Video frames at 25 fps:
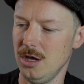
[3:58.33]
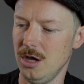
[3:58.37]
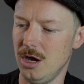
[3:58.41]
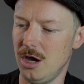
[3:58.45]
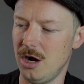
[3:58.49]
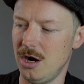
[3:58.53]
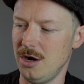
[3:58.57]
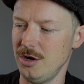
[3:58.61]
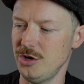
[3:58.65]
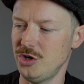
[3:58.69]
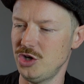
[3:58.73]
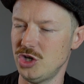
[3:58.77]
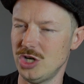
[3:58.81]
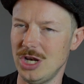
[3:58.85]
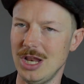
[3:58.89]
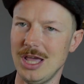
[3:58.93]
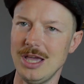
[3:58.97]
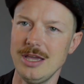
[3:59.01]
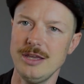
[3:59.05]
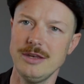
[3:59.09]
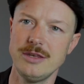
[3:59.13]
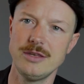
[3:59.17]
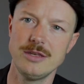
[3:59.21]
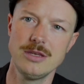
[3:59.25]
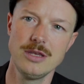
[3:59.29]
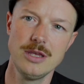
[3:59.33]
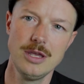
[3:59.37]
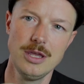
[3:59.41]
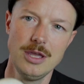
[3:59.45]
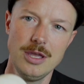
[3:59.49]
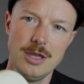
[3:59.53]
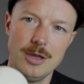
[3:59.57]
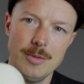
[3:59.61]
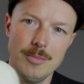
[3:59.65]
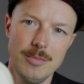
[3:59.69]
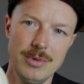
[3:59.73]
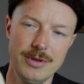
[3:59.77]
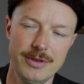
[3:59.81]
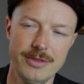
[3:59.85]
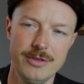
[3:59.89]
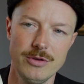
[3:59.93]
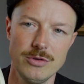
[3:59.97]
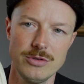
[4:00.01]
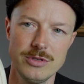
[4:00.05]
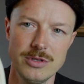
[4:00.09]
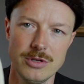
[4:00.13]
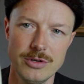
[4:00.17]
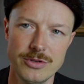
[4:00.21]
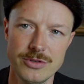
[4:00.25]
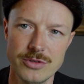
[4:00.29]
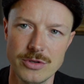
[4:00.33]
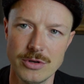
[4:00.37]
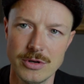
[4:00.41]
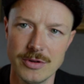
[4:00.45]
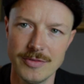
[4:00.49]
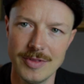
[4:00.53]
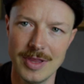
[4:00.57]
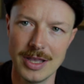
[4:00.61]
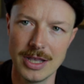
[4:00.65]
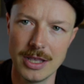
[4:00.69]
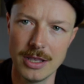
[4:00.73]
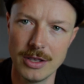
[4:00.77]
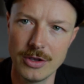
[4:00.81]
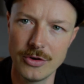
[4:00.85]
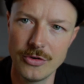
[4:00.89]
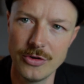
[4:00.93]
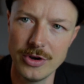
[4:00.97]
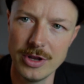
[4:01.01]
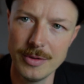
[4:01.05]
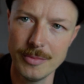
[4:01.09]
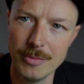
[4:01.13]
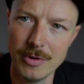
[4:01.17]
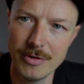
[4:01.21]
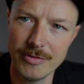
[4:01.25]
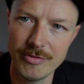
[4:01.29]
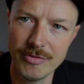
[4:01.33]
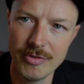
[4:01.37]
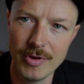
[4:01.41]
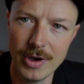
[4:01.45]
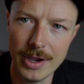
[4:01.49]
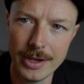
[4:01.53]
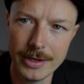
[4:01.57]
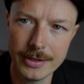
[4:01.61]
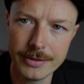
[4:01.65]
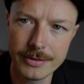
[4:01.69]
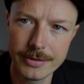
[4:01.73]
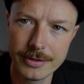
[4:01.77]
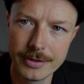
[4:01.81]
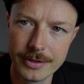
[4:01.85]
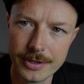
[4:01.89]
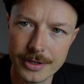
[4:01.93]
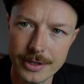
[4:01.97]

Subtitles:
harsh light, but those are sort of like a cream off-white